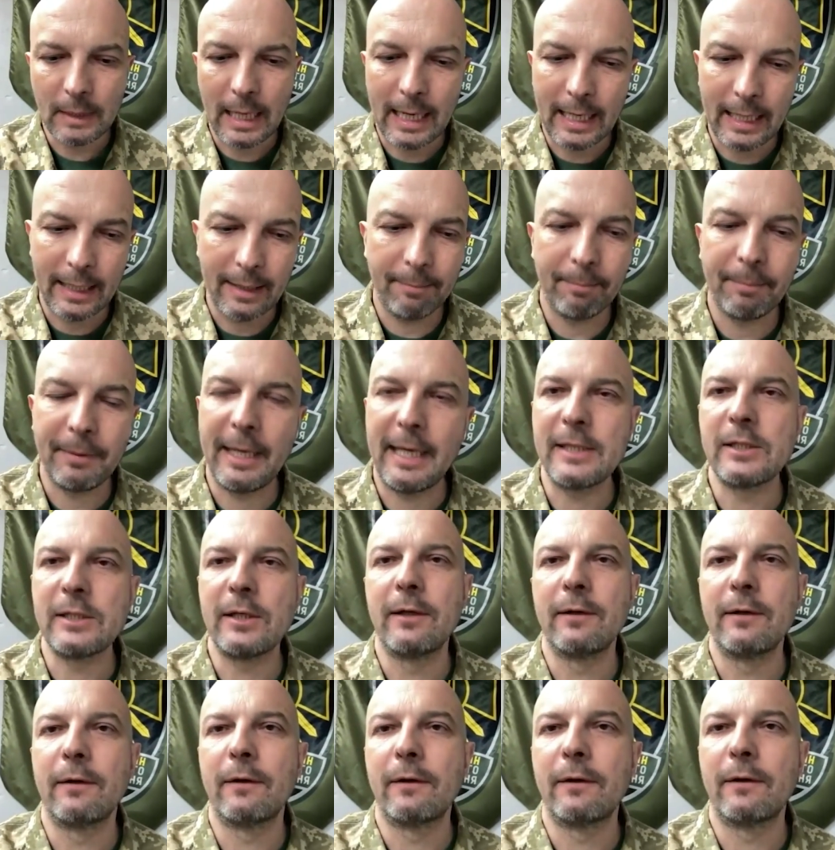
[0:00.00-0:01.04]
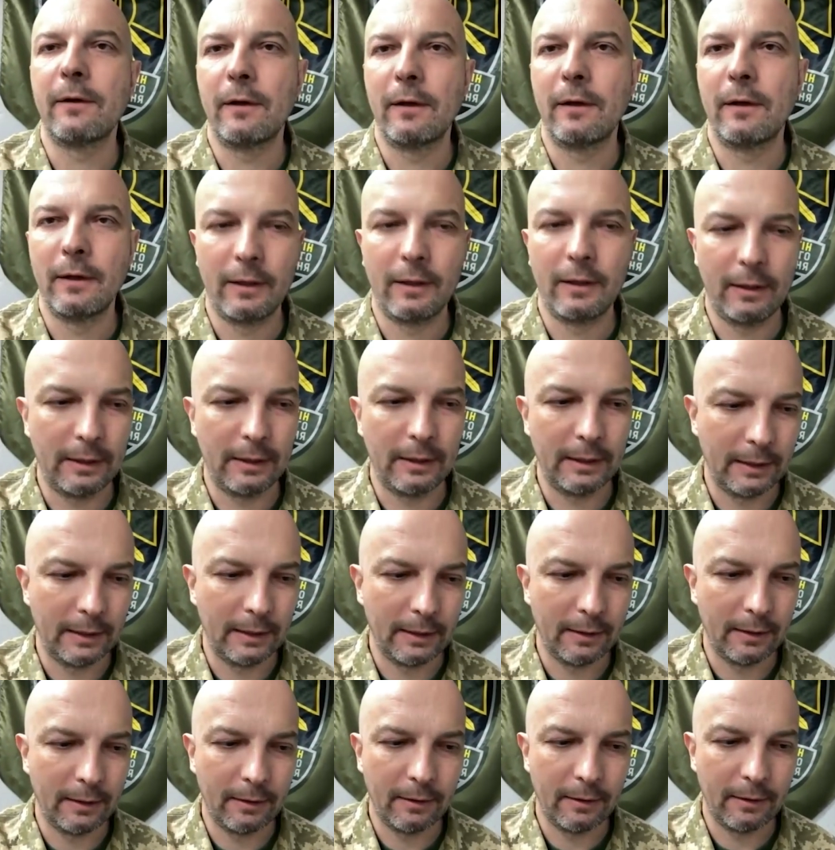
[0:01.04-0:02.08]
unpleasant uh,
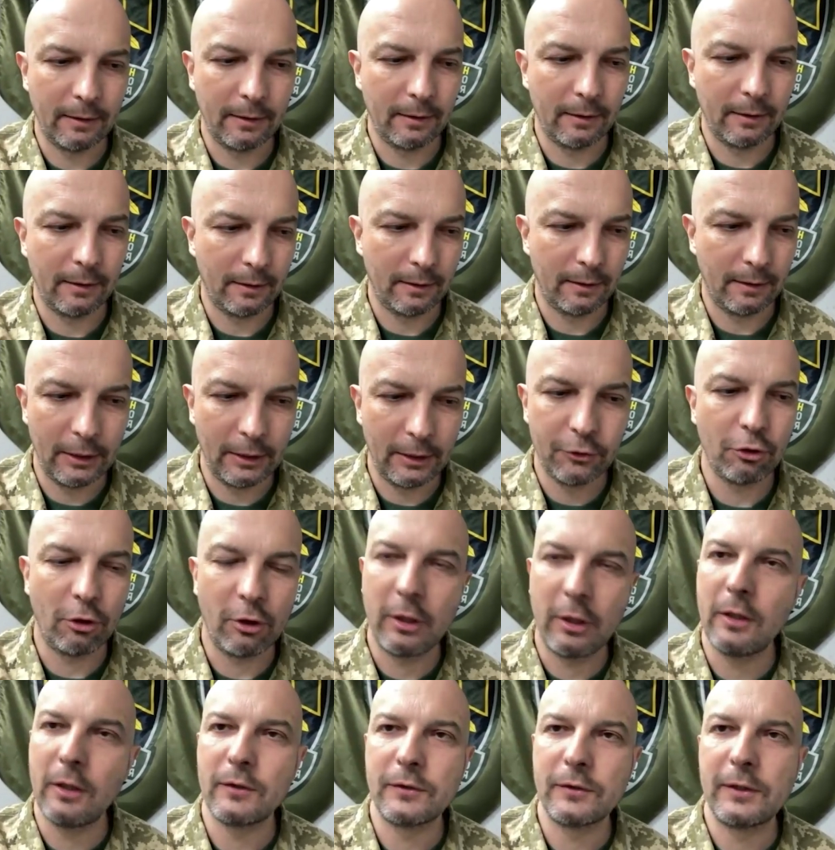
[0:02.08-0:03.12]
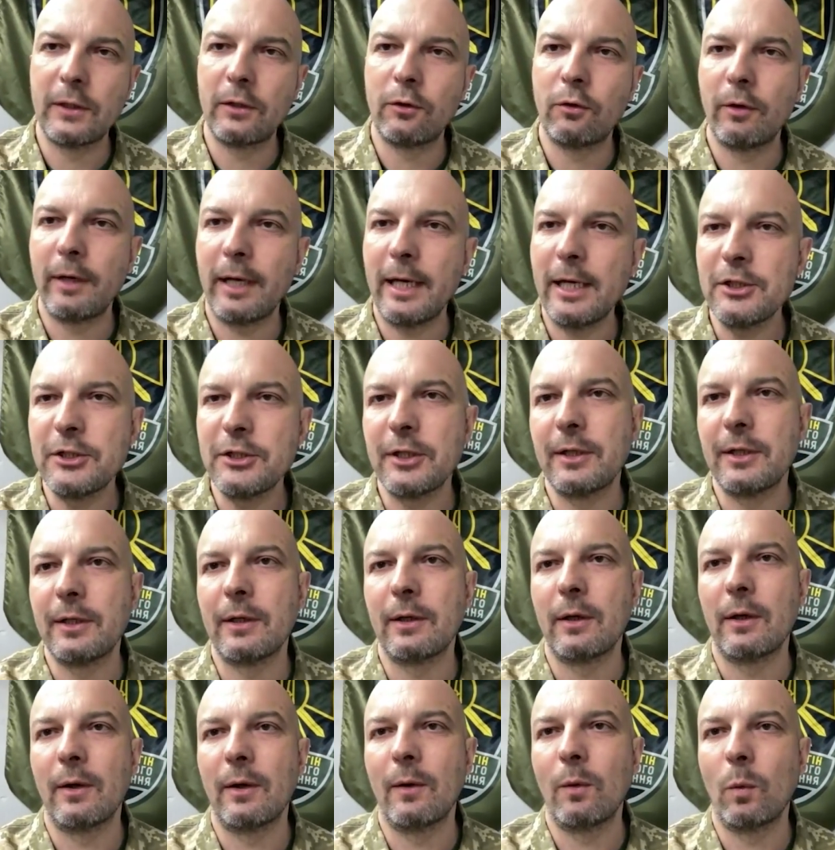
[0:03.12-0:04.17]
uh, internal situation
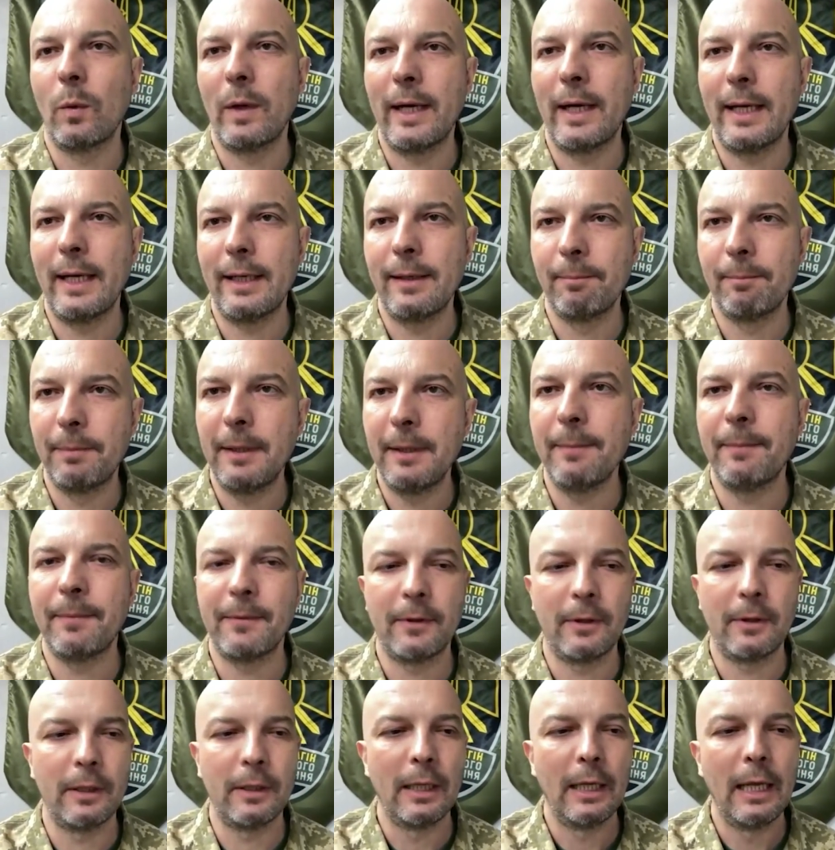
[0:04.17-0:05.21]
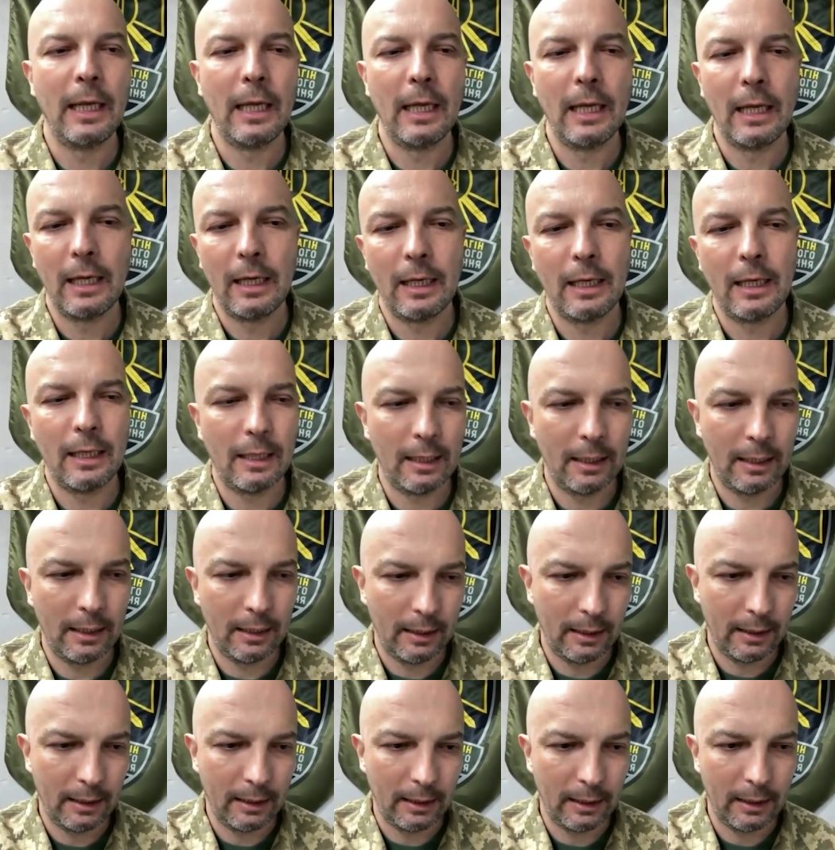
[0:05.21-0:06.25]
when people
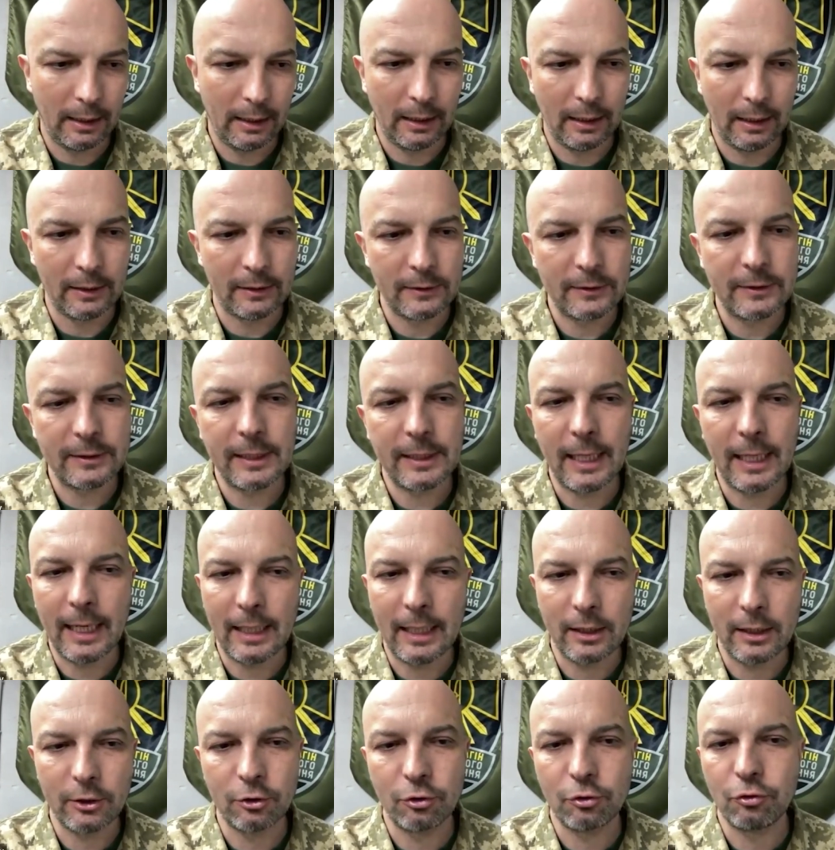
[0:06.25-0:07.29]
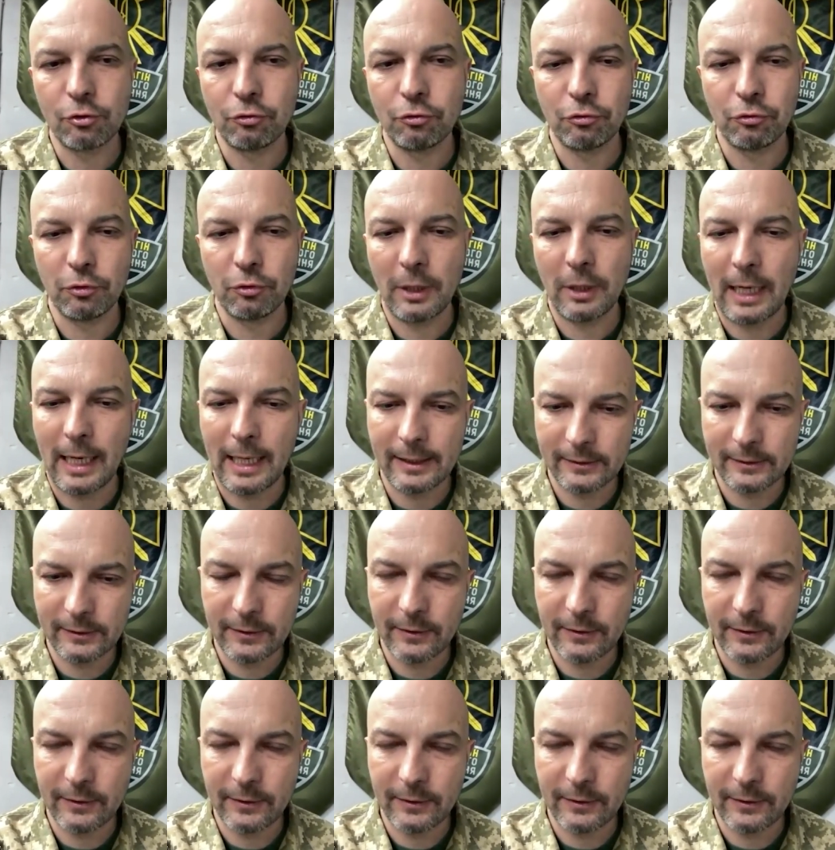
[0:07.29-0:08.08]
uh, start to ask